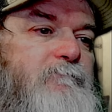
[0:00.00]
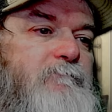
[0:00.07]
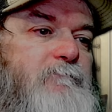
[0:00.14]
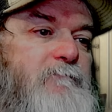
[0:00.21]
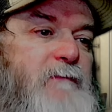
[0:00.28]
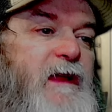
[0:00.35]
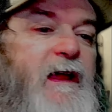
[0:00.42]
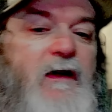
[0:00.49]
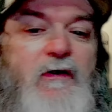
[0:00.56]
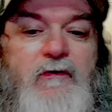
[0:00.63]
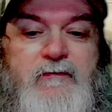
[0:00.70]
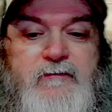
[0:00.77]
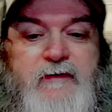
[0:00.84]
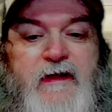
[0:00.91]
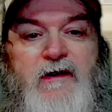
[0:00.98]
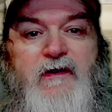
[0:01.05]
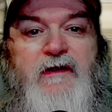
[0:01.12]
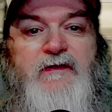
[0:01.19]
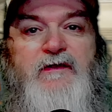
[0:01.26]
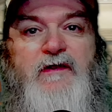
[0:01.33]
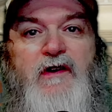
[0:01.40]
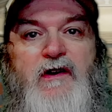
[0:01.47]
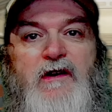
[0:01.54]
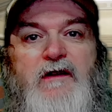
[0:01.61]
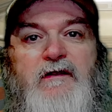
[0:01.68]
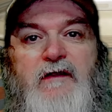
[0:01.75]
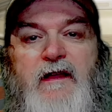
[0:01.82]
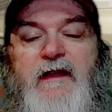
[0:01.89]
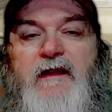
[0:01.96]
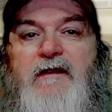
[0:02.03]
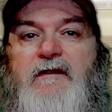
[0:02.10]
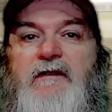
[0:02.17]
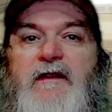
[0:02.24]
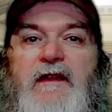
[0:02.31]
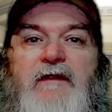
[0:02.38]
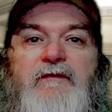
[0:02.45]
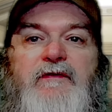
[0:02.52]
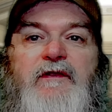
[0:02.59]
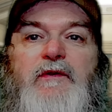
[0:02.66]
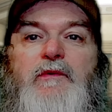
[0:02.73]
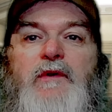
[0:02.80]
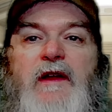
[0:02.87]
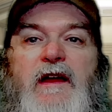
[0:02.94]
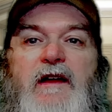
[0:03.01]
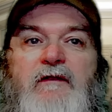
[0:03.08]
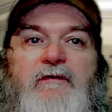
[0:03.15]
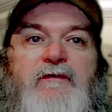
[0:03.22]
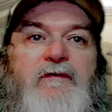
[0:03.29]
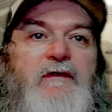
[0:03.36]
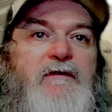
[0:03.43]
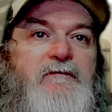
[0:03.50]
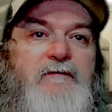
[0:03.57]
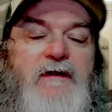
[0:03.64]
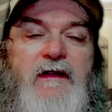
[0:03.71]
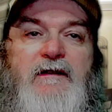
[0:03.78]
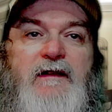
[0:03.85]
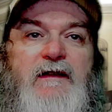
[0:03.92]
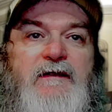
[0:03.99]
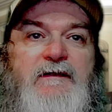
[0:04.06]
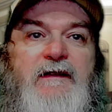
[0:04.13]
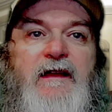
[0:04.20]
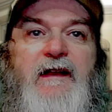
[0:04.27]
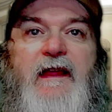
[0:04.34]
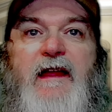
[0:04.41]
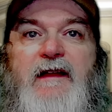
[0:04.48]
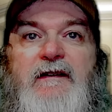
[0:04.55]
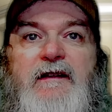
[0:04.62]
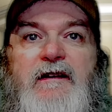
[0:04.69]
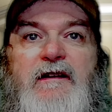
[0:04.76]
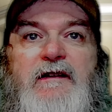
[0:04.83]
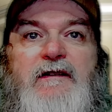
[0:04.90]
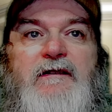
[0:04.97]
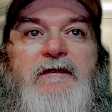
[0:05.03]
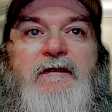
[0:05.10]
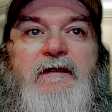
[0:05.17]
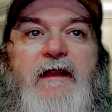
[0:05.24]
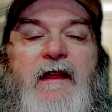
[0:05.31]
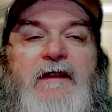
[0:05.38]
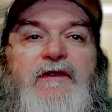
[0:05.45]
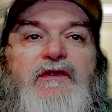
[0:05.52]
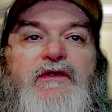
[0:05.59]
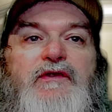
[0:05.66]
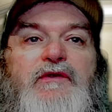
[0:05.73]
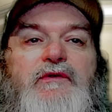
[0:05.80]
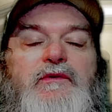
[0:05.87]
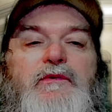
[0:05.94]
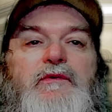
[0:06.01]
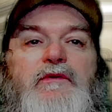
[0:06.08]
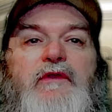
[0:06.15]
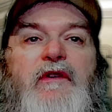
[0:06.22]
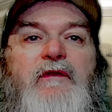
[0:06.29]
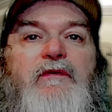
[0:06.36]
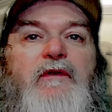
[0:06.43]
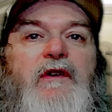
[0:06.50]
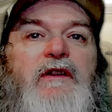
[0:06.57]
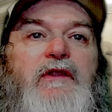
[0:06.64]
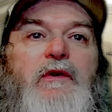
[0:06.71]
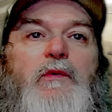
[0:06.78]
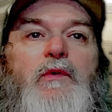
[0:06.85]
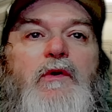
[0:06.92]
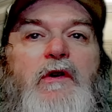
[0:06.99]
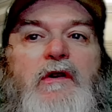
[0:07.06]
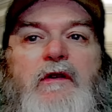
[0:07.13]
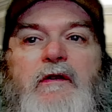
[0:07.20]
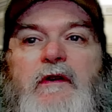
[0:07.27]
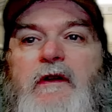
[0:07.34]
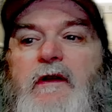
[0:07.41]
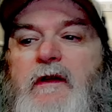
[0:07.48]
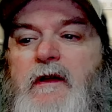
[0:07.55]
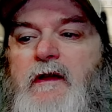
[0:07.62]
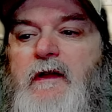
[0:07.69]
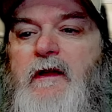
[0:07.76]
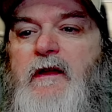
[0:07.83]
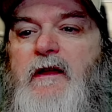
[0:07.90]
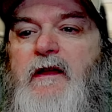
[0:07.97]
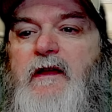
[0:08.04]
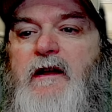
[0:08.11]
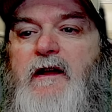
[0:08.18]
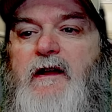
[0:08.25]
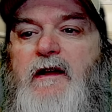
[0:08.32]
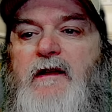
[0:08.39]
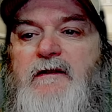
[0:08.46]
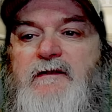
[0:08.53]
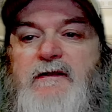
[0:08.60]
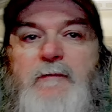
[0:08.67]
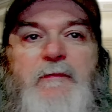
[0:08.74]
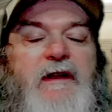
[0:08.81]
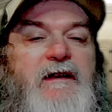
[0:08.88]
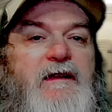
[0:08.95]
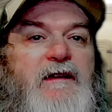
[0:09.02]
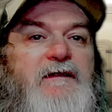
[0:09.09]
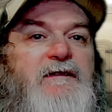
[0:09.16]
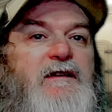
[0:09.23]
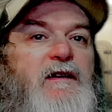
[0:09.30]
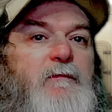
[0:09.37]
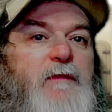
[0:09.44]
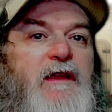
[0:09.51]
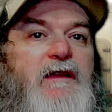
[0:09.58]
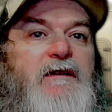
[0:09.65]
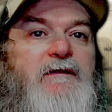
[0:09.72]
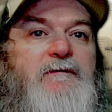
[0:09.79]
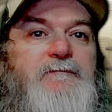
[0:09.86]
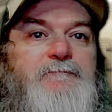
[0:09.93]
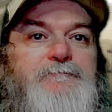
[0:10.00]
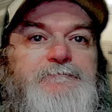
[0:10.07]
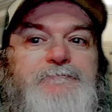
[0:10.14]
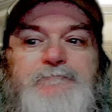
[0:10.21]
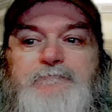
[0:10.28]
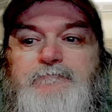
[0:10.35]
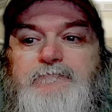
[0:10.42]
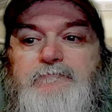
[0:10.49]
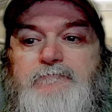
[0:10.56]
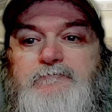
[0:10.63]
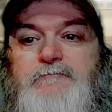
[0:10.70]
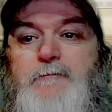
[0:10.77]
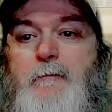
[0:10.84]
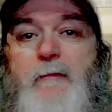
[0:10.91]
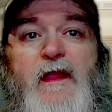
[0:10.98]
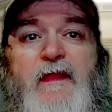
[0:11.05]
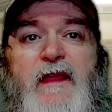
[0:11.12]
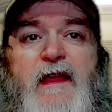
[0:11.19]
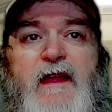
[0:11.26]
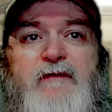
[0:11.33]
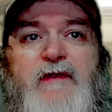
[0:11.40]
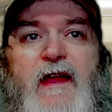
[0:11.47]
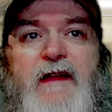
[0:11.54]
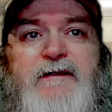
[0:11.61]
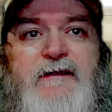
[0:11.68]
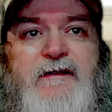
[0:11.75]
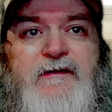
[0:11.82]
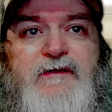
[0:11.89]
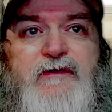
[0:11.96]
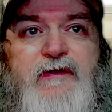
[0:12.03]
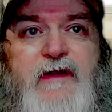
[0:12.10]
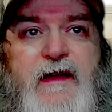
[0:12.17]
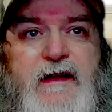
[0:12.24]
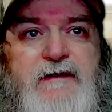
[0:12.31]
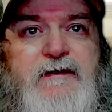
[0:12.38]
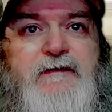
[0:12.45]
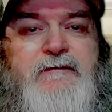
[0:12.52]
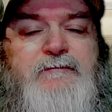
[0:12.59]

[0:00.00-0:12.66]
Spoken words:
Now, there is talk like if you have a said handgun next to the front door, somebody does come in, they have access to that.